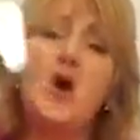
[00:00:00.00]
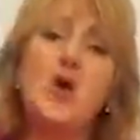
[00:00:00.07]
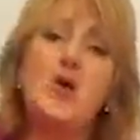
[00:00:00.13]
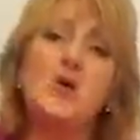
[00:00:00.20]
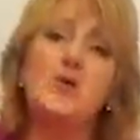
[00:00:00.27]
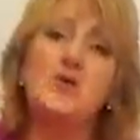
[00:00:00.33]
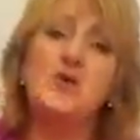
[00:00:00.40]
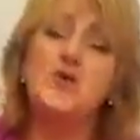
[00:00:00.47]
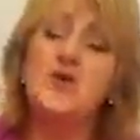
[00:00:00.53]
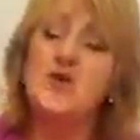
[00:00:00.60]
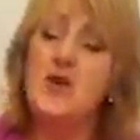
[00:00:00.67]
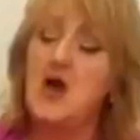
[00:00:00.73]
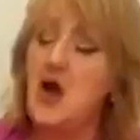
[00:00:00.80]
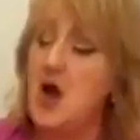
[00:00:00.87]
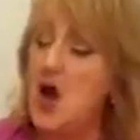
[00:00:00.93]

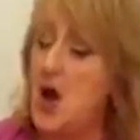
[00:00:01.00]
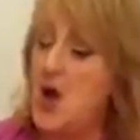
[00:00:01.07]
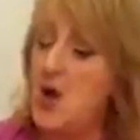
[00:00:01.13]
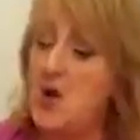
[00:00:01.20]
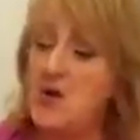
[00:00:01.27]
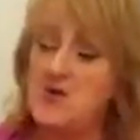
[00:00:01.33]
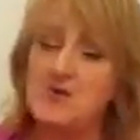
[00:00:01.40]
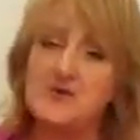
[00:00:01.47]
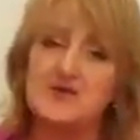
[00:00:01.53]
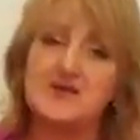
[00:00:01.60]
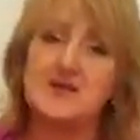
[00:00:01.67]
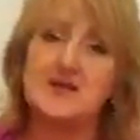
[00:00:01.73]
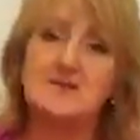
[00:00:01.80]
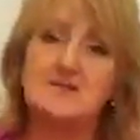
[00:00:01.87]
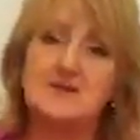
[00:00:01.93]
Oh
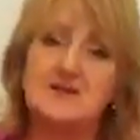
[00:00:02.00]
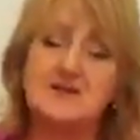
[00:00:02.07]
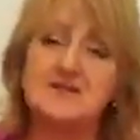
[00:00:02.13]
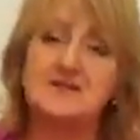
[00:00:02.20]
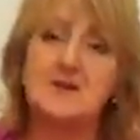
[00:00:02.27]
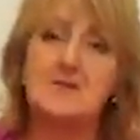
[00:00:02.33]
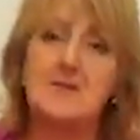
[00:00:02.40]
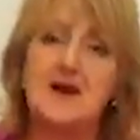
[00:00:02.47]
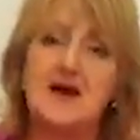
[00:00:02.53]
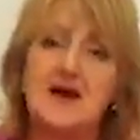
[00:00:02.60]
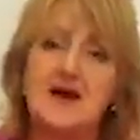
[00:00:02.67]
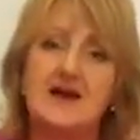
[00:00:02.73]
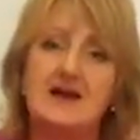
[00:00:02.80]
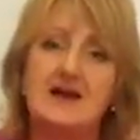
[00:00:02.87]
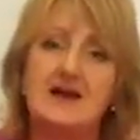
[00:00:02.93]
no, said
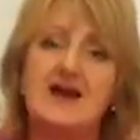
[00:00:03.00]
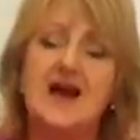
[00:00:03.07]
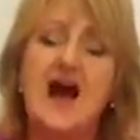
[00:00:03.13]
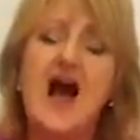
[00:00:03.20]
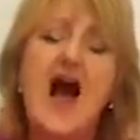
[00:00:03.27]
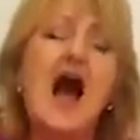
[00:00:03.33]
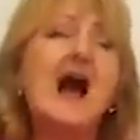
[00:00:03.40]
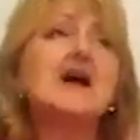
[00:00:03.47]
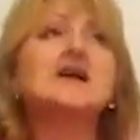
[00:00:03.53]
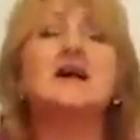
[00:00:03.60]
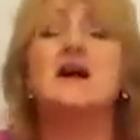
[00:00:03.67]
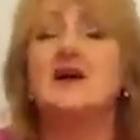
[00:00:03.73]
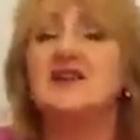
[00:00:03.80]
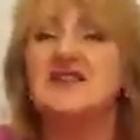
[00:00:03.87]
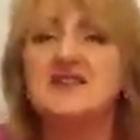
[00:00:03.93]
Mr. Bear.
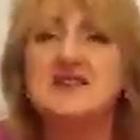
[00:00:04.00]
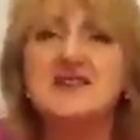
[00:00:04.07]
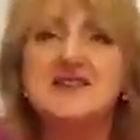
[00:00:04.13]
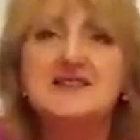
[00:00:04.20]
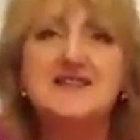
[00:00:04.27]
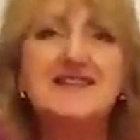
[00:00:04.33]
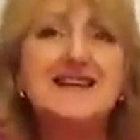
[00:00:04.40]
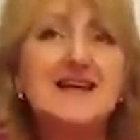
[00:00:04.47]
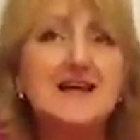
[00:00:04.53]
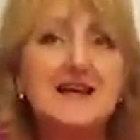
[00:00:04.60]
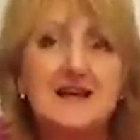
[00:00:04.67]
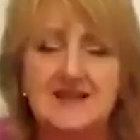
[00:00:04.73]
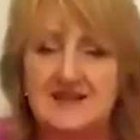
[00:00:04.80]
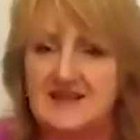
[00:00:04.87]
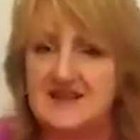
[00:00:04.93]
I can't
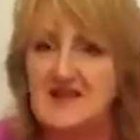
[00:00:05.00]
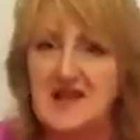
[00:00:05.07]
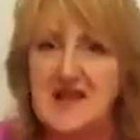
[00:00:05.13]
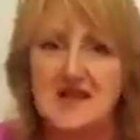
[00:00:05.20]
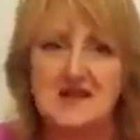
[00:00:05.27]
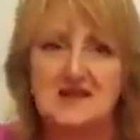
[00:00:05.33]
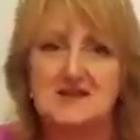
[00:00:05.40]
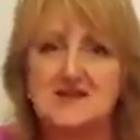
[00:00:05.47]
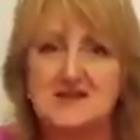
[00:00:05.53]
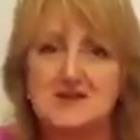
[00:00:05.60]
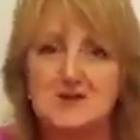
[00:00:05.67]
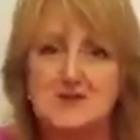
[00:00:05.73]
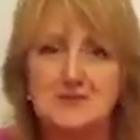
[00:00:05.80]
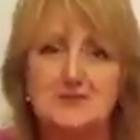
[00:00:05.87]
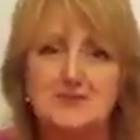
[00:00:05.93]
stand
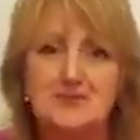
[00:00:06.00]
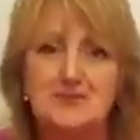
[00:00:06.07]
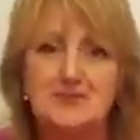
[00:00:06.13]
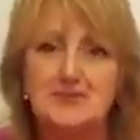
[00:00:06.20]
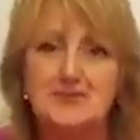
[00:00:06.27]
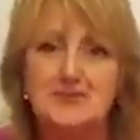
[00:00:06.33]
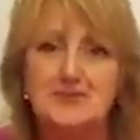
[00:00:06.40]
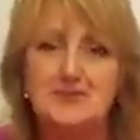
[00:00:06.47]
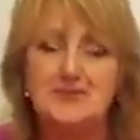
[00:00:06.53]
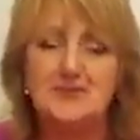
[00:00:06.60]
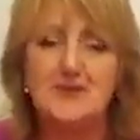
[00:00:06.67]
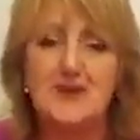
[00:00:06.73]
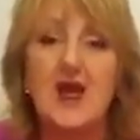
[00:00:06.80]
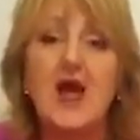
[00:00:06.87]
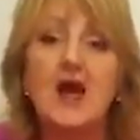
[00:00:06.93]
this.
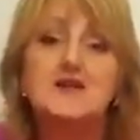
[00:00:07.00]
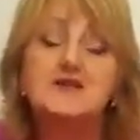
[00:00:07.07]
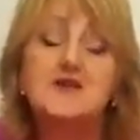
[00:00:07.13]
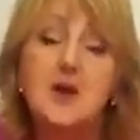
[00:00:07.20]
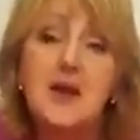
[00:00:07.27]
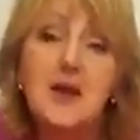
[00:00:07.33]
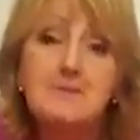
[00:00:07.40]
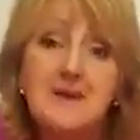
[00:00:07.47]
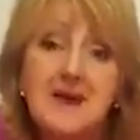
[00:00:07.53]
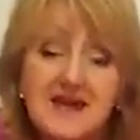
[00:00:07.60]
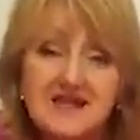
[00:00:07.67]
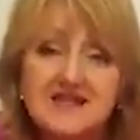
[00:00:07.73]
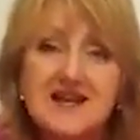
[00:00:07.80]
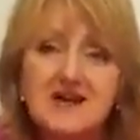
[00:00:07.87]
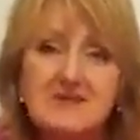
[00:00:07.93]
So
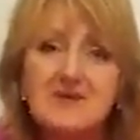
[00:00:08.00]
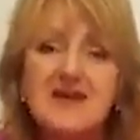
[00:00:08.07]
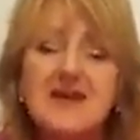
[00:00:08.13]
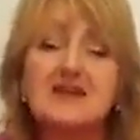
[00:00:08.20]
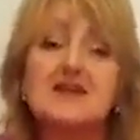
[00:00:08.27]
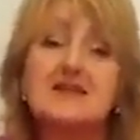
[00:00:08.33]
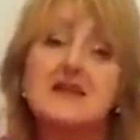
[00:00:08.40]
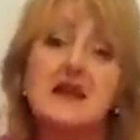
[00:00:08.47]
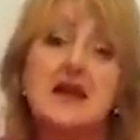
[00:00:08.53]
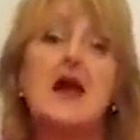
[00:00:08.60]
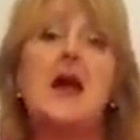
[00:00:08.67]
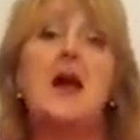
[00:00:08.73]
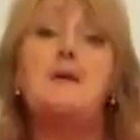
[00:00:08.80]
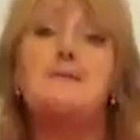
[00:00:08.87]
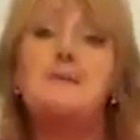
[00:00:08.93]
he picked up
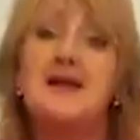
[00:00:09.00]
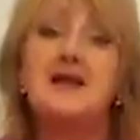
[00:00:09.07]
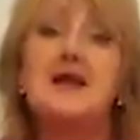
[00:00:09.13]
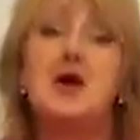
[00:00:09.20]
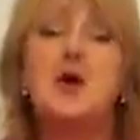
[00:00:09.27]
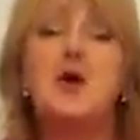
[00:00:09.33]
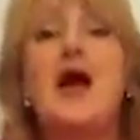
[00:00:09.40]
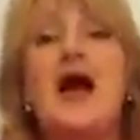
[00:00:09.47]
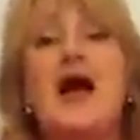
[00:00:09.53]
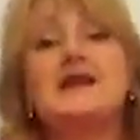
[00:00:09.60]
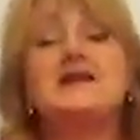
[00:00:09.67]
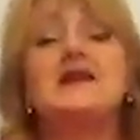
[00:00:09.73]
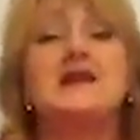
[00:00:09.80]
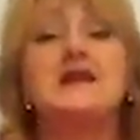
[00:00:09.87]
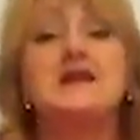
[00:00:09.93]
his
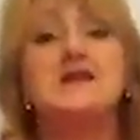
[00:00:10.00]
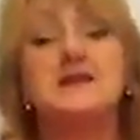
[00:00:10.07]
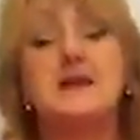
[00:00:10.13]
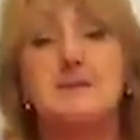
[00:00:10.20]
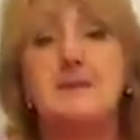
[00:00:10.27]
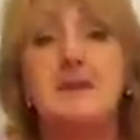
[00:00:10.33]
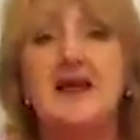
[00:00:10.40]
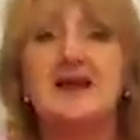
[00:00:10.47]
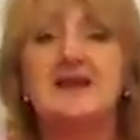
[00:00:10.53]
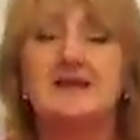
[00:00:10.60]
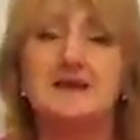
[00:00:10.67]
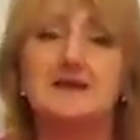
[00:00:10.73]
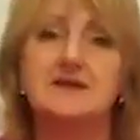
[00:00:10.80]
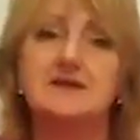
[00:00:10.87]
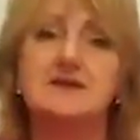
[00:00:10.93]
pillow and his
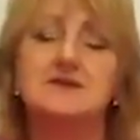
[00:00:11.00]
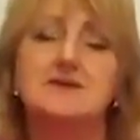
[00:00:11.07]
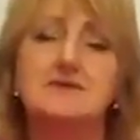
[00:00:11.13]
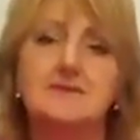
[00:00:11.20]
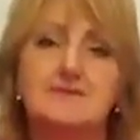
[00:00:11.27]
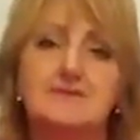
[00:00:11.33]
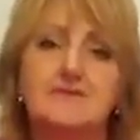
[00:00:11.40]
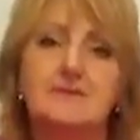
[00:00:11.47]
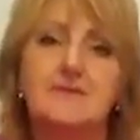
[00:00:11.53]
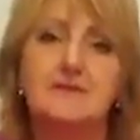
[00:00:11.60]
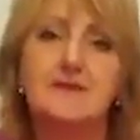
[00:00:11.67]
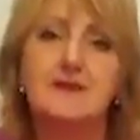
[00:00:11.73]
blanket